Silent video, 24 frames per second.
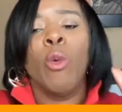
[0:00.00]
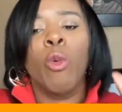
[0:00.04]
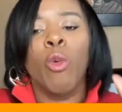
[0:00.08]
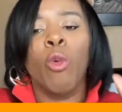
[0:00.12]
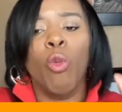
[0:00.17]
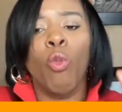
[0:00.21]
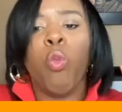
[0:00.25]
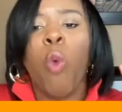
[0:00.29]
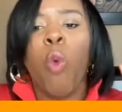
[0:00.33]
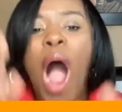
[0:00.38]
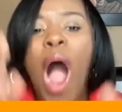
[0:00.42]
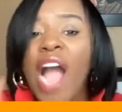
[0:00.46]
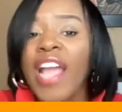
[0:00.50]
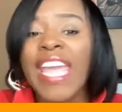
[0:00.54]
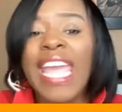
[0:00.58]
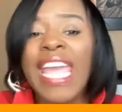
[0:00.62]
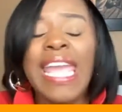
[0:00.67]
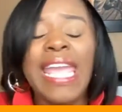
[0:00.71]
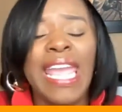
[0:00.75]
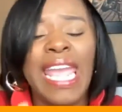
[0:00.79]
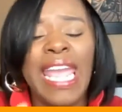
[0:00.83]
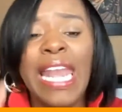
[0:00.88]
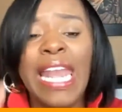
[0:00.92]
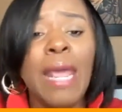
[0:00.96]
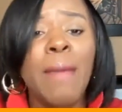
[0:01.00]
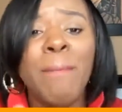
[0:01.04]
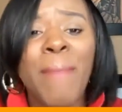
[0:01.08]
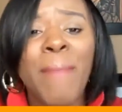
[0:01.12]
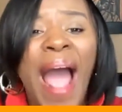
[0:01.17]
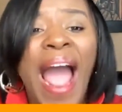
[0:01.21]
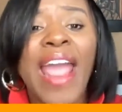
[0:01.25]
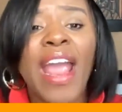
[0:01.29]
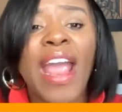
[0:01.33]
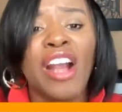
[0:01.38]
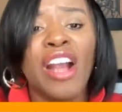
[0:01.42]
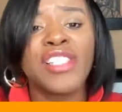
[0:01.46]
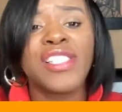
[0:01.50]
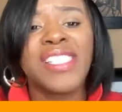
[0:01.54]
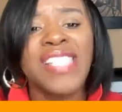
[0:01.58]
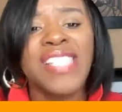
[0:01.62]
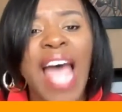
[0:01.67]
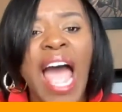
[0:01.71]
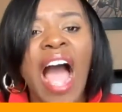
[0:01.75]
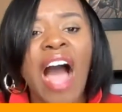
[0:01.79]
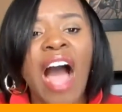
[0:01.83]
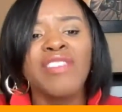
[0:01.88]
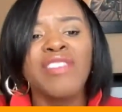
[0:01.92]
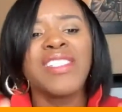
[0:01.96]
walking in it by
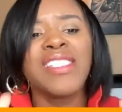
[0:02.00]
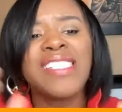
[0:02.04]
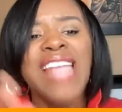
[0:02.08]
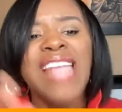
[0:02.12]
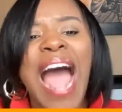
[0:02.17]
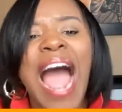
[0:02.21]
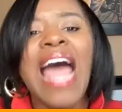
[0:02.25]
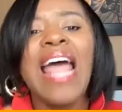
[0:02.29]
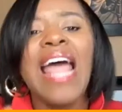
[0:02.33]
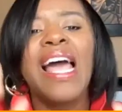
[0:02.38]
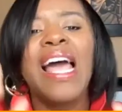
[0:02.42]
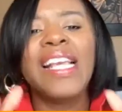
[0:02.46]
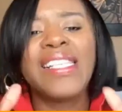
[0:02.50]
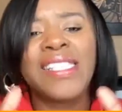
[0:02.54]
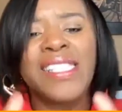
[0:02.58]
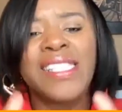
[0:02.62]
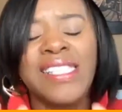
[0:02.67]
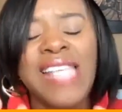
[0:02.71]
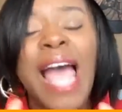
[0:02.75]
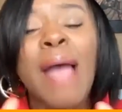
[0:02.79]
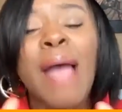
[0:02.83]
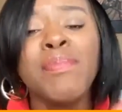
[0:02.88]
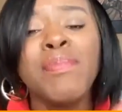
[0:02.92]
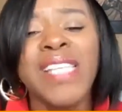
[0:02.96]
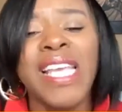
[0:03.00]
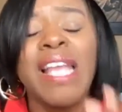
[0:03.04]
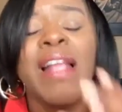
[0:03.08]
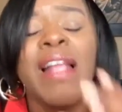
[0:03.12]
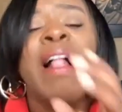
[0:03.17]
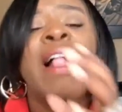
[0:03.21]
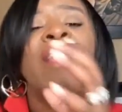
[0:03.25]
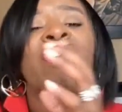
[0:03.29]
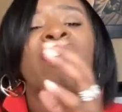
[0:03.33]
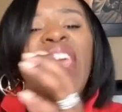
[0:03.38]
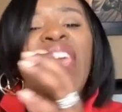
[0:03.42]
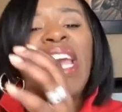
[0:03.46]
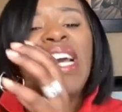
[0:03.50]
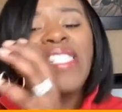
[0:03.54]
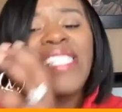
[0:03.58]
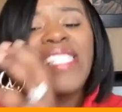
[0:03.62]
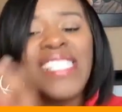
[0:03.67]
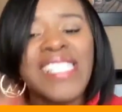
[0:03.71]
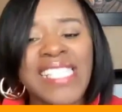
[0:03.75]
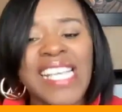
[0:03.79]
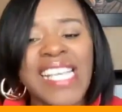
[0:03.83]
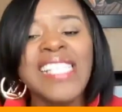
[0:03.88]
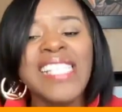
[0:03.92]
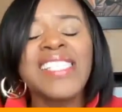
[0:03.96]
ourselves, not accepting the
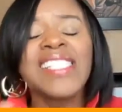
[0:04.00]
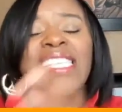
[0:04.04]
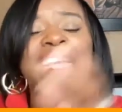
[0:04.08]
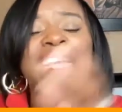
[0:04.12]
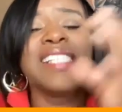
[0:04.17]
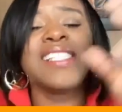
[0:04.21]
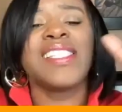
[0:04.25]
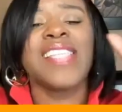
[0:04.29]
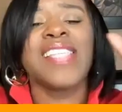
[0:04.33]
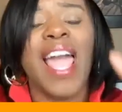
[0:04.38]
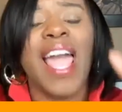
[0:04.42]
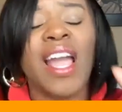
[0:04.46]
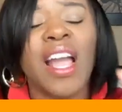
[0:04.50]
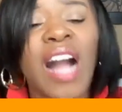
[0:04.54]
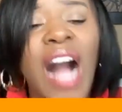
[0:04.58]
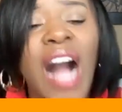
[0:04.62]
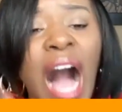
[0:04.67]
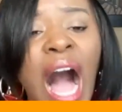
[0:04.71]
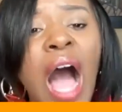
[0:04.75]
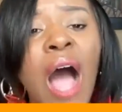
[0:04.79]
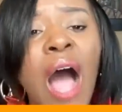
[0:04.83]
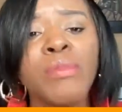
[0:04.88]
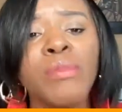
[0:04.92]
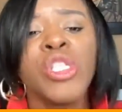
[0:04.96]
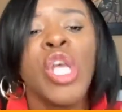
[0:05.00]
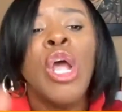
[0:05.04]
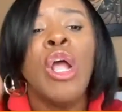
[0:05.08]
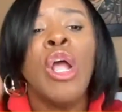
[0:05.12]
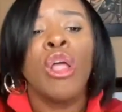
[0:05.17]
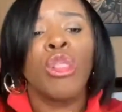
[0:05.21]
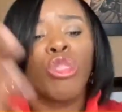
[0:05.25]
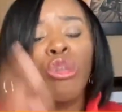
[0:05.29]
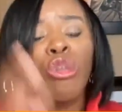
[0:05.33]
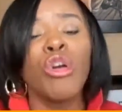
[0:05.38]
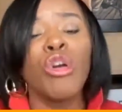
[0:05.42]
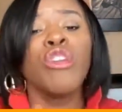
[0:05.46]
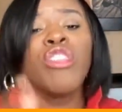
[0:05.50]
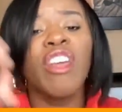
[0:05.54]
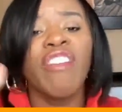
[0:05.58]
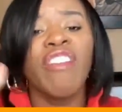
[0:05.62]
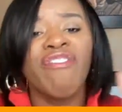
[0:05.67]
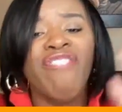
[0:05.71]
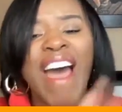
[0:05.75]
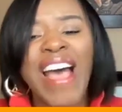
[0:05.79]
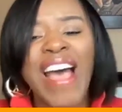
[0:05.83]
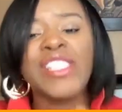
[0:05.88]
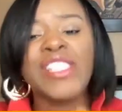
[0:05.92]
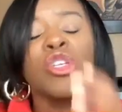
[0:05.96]
assistance that comes through the
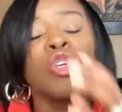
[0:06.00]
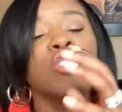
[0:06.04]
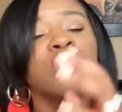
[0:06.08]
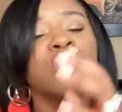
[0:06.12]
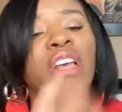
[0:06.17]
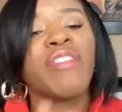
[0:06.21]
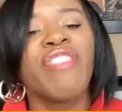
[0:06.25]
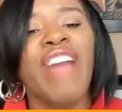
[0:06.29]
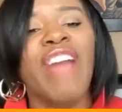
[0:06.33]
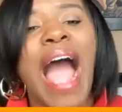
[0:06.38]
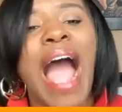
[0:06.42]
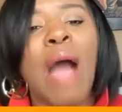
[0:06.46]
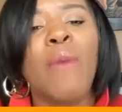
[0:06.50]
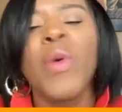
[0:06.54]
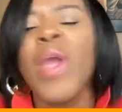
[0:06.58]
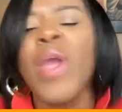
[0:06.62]
vessels of God.